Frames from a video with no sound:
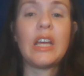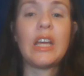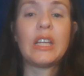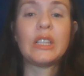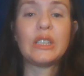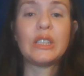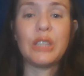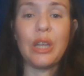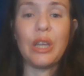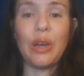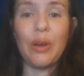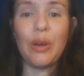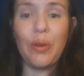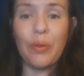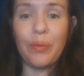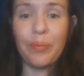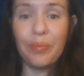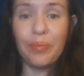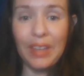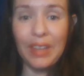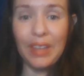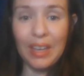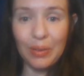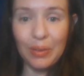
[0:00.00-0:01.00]
So
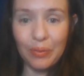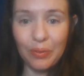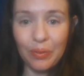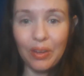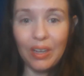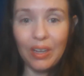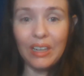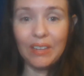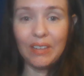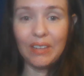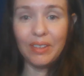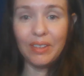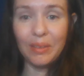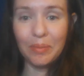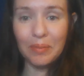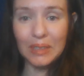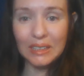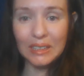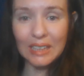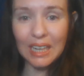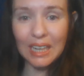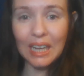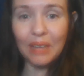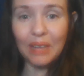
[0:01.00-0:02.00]
one of the
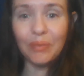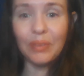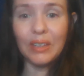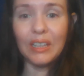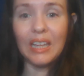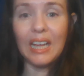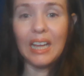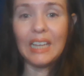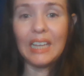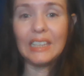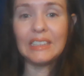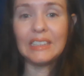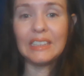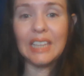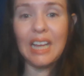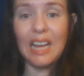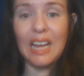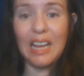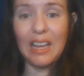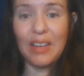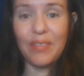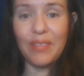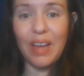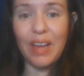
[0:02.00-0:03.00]
metabolites
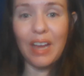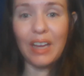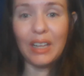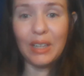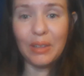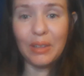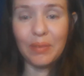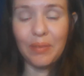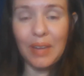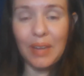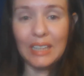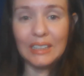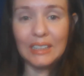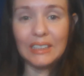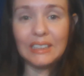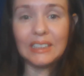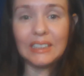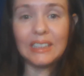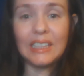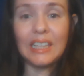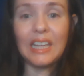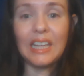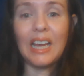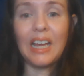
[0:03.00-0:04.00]
of
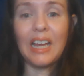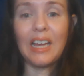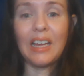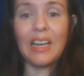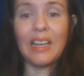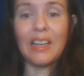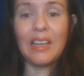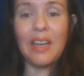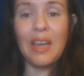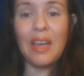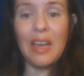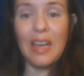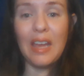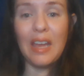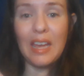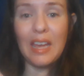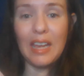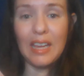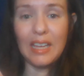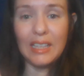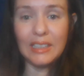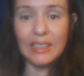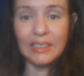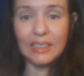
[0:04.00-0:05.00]
Akkermansia
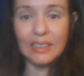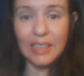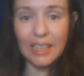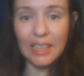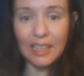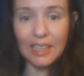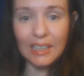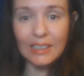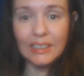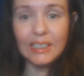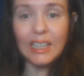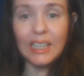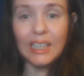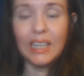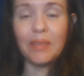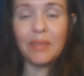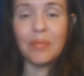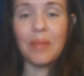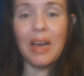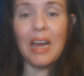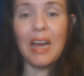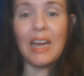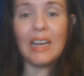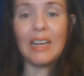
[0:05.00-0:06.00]
is
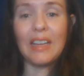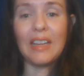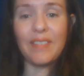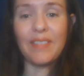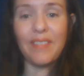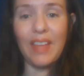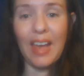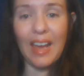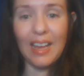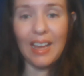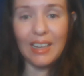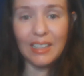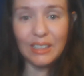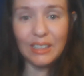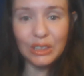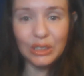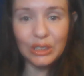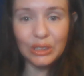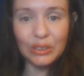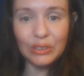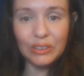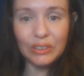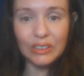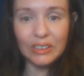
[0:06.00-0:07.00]
nicotinamide, and that is
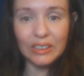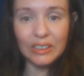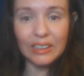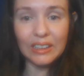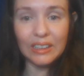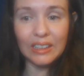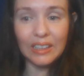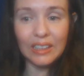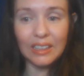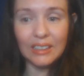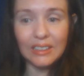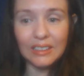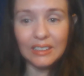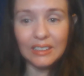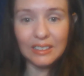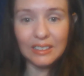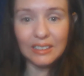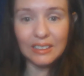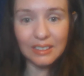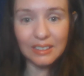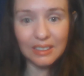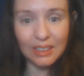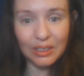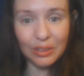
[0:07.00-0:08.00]
used in the
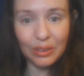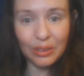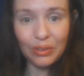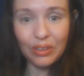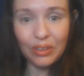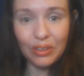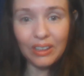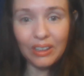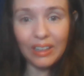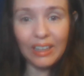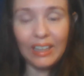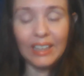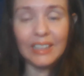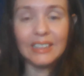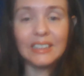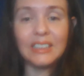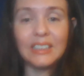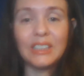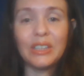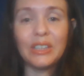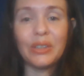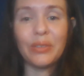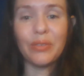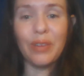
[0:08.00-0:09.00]

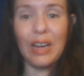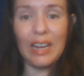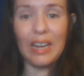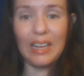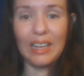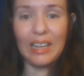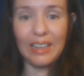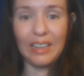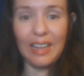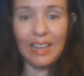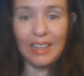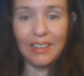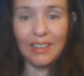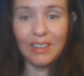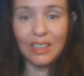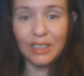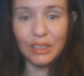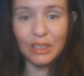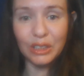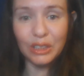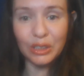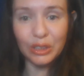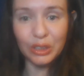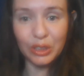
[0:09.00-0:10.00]
nucleus to regulate the
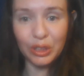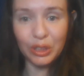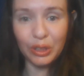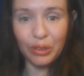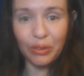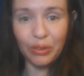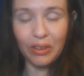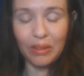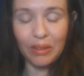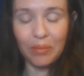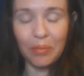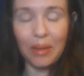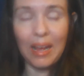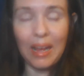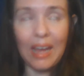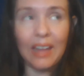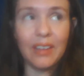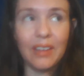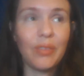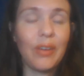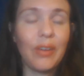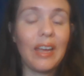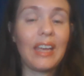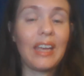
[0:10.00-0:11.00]
sirtuin
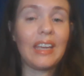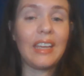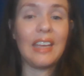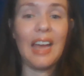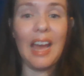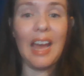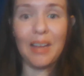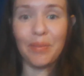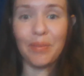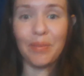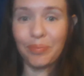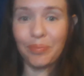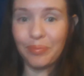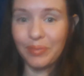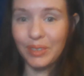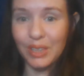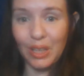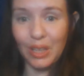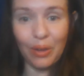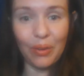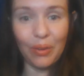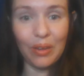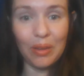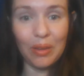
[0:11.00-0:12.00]
pathway. Yeah,
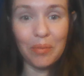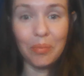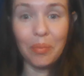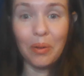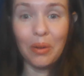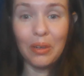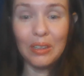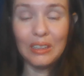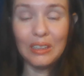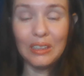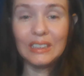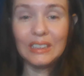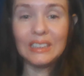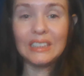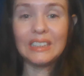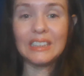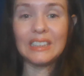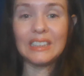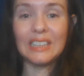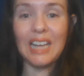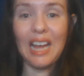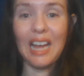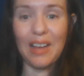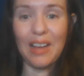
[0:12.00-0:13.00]
so important
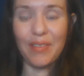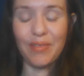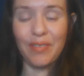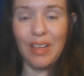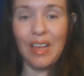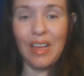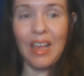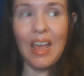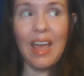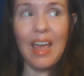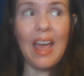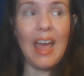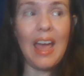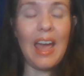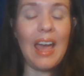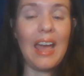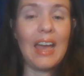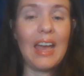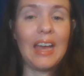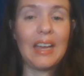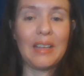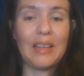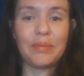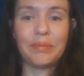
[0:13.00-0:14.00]
stuff.
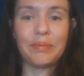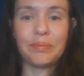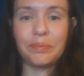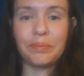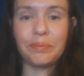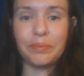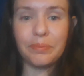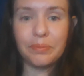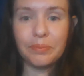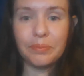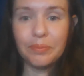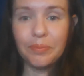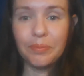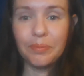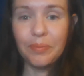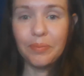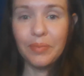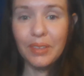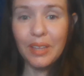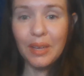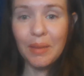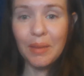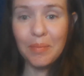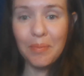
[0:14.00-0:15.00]
And
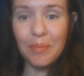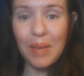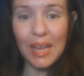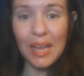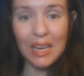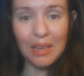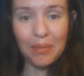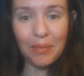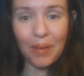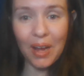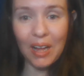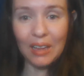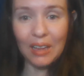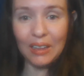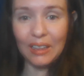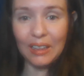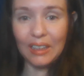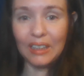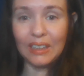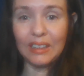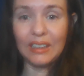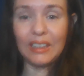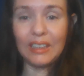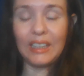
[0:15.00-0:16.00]

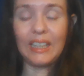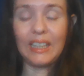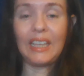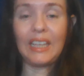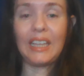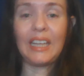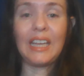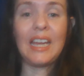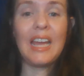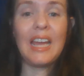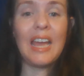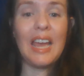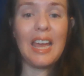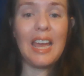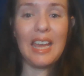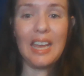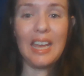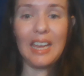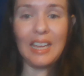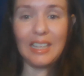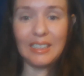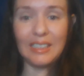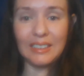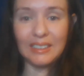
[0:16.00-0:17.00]
metabolically,
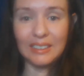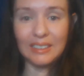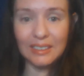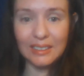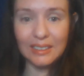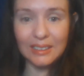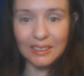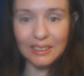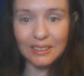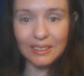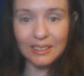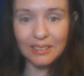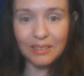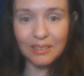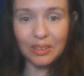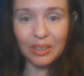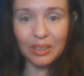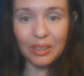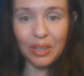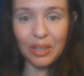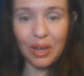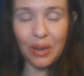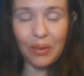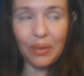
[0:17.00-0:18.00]
it's,
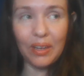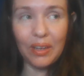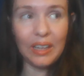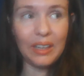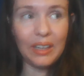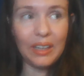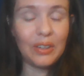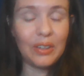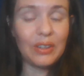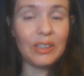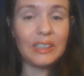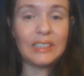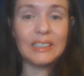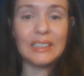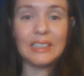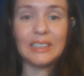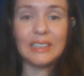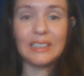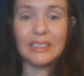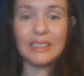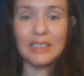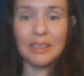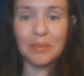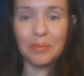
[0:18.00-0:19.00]

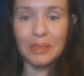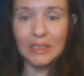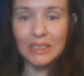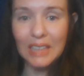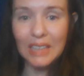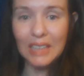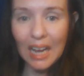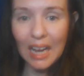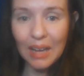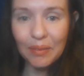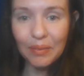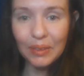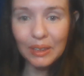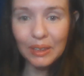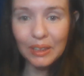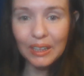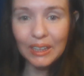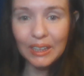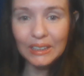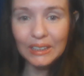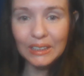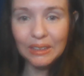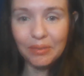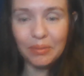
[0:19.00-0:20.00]
increases the
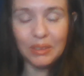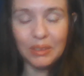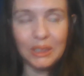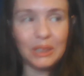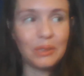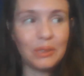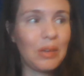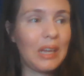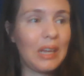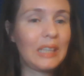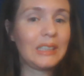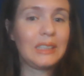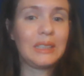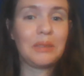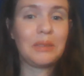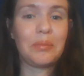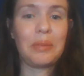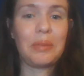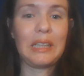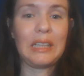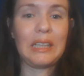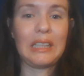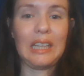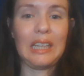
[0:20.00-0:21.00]
metabolism. That's why it's
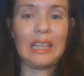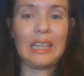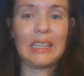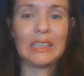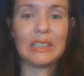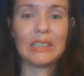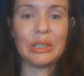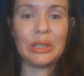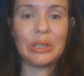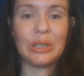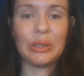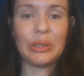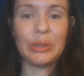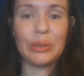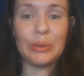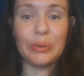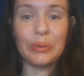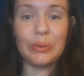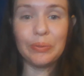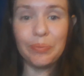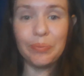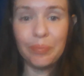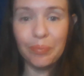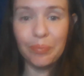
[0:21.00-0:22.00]
been linked
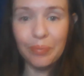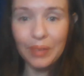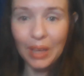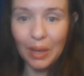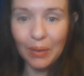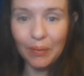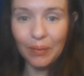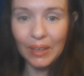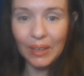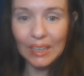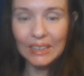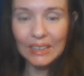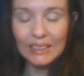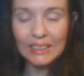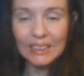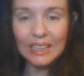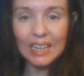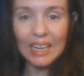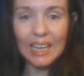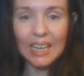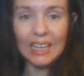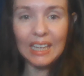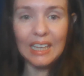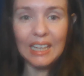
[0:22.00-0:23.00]
to
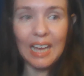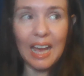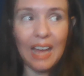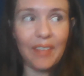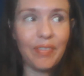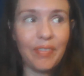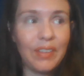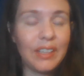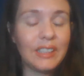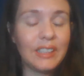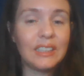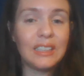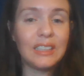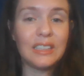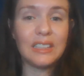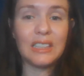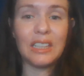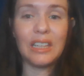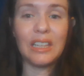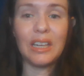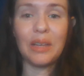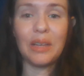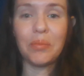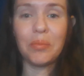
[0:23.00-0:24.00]
obesity. Yeah, this is
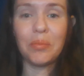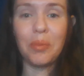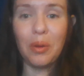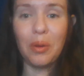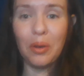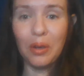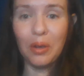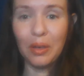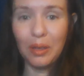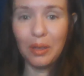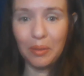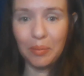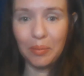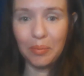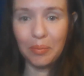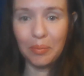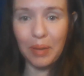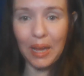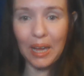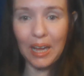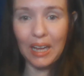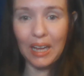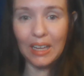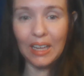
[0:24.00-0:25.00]
an important
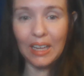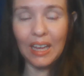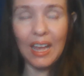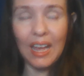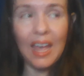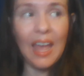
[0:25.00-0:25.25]
bug.